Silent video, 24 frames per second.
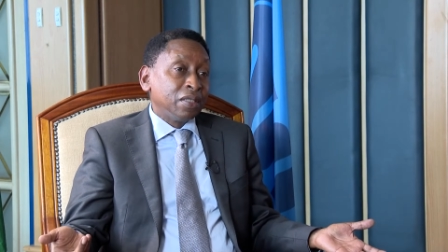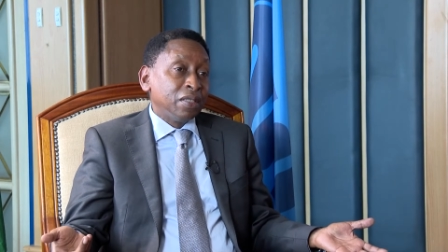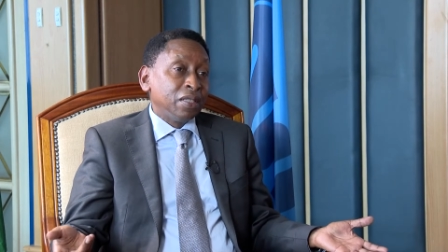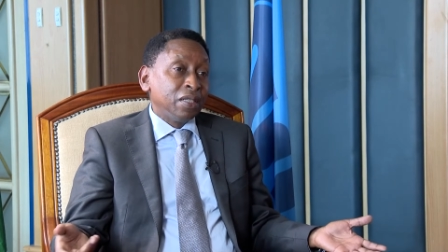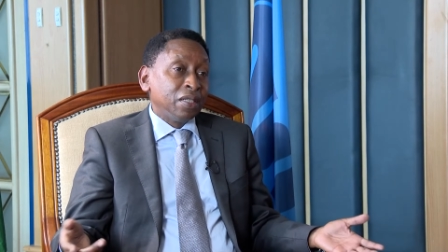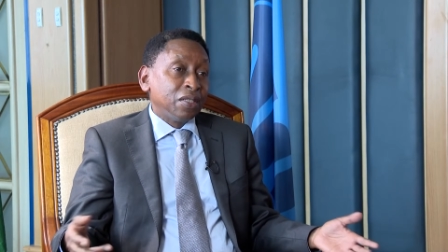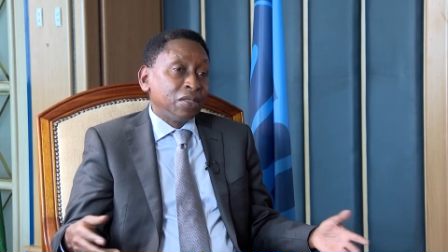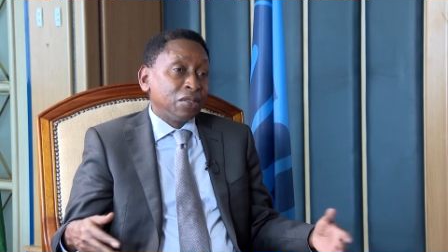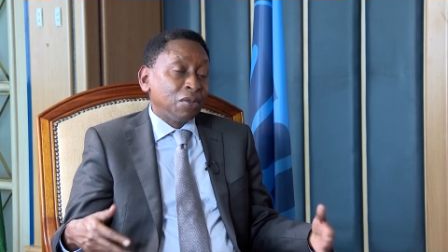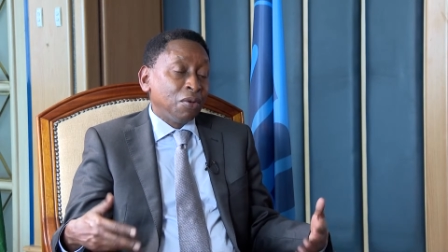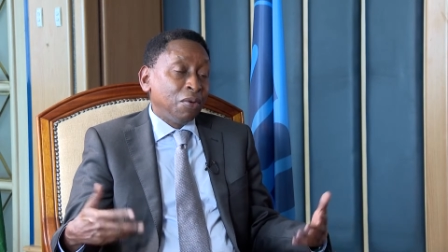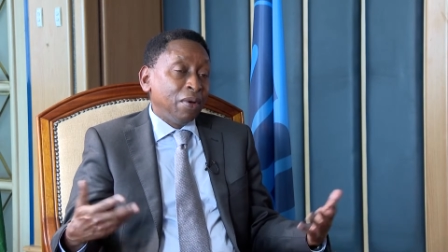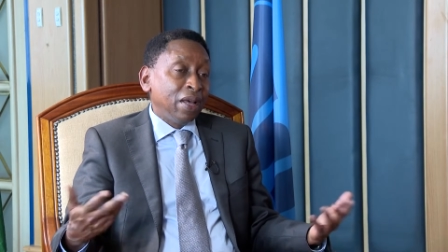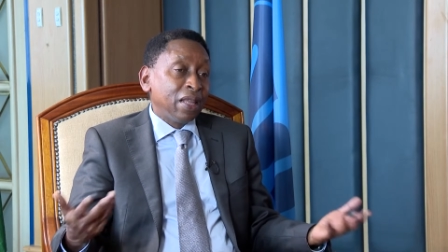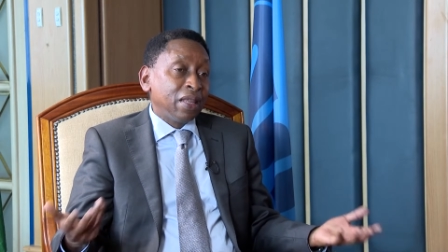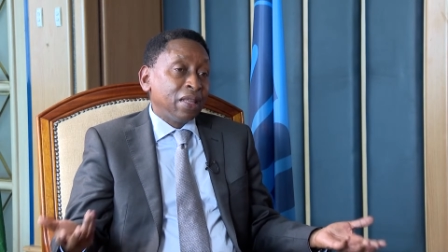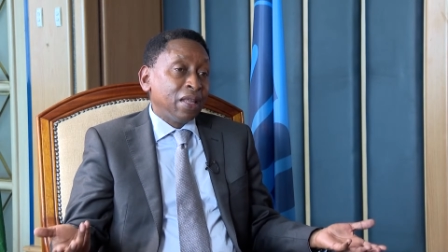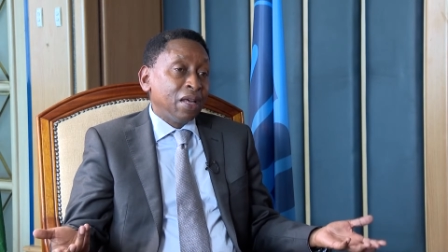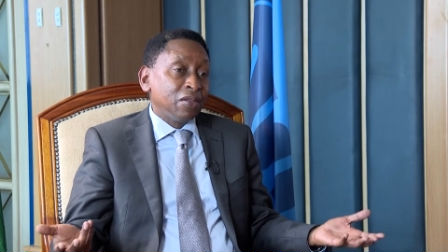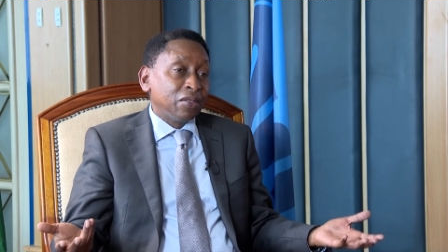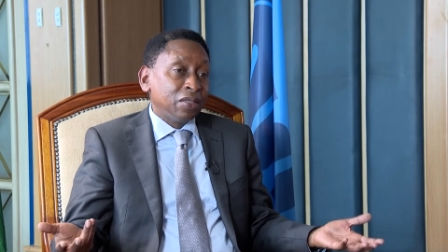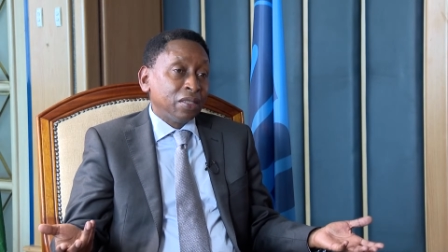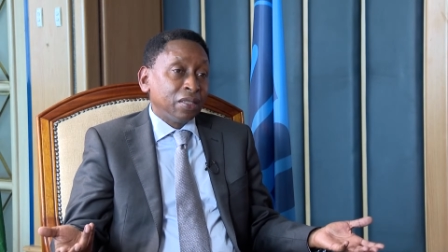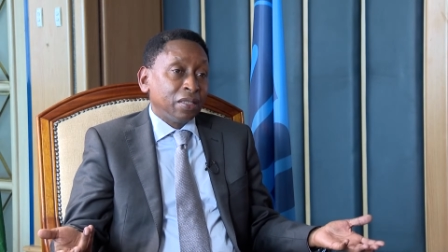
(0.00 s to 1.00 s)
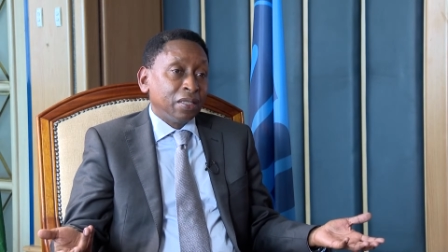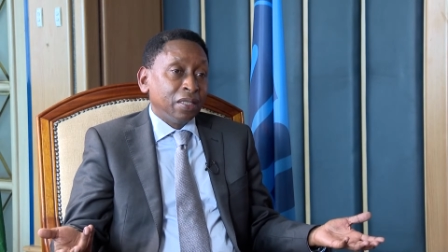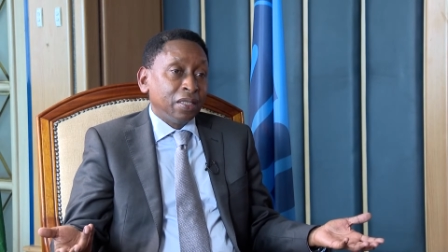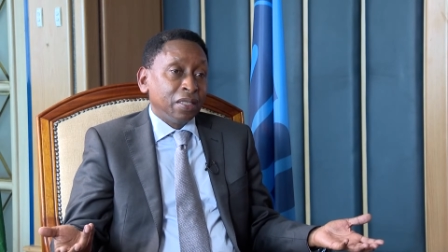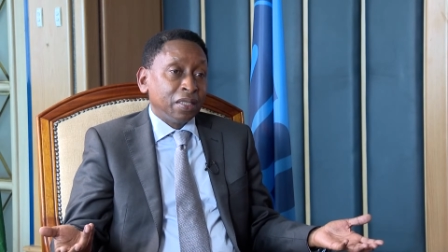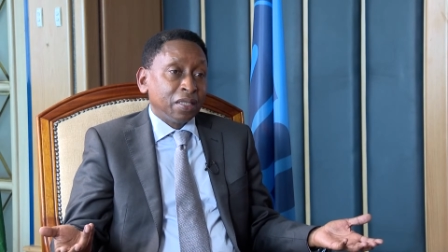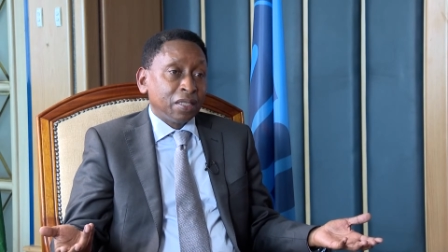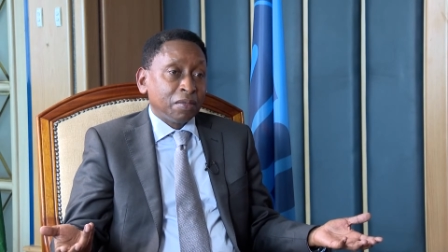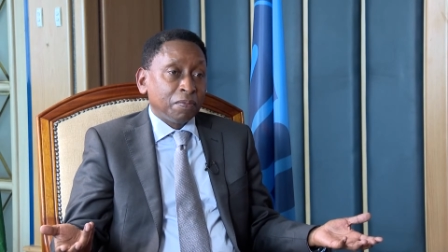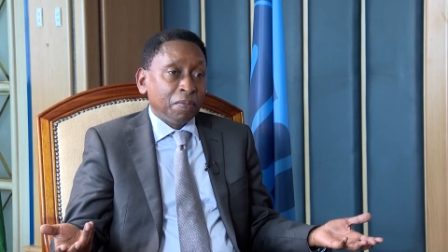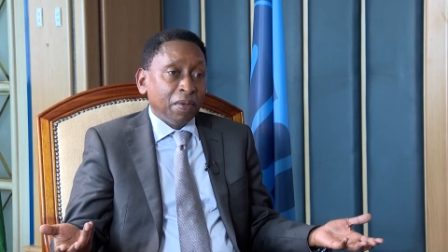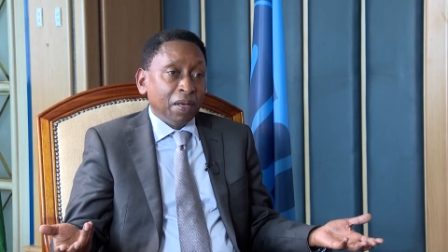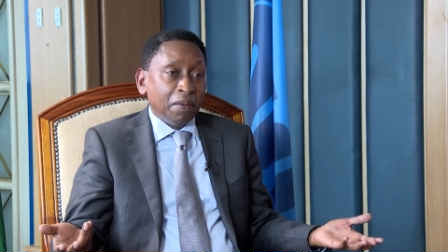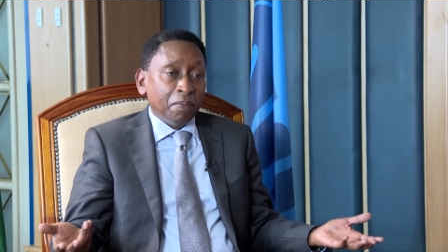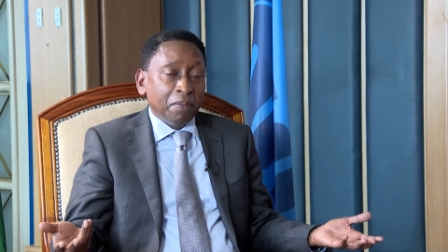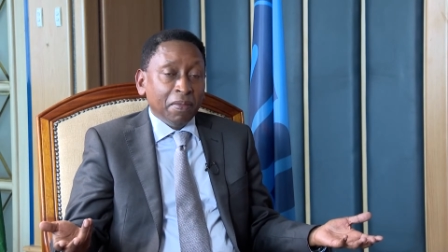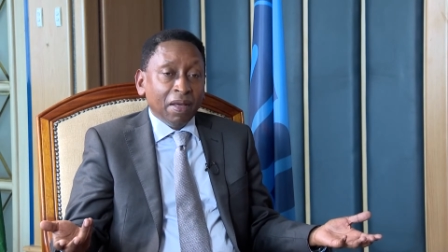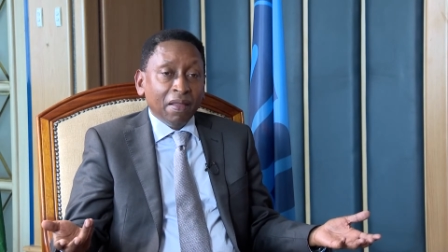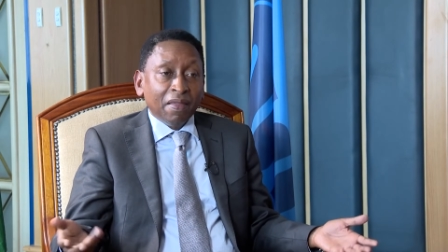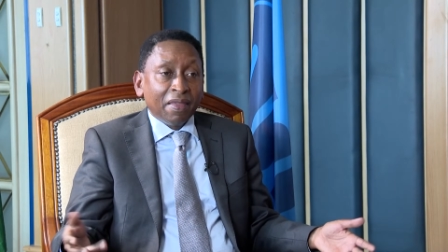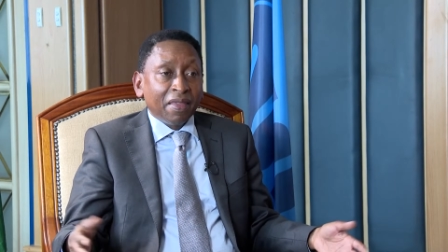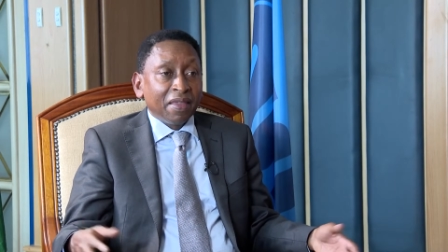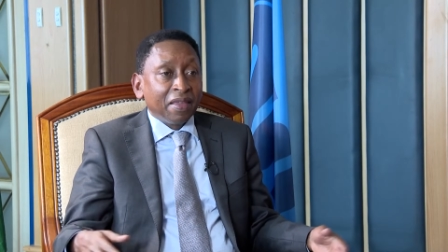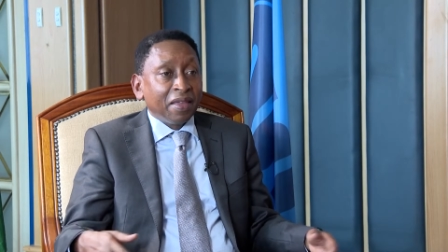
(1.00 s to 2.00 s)
shillings or 1,000 shillings per
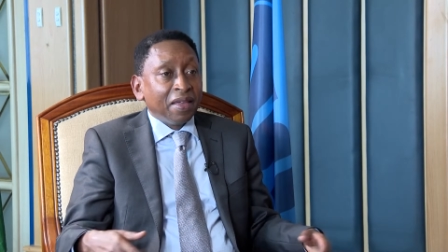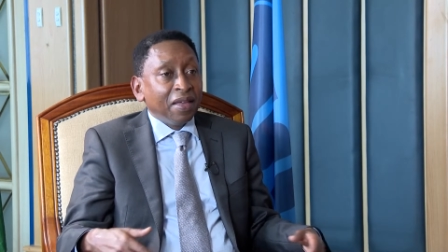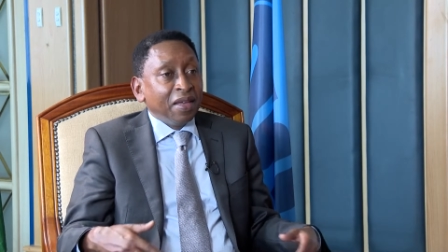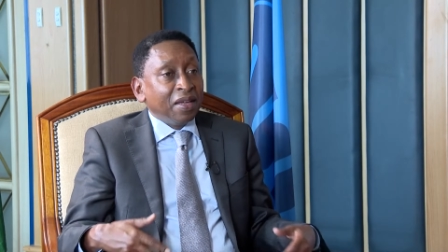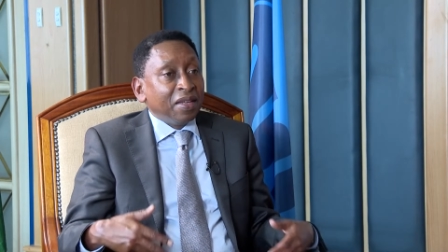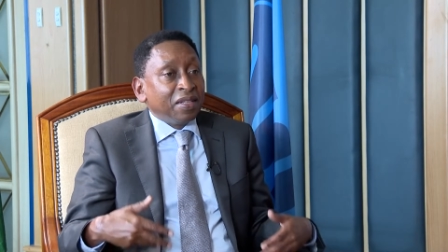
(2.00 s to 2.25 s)
month.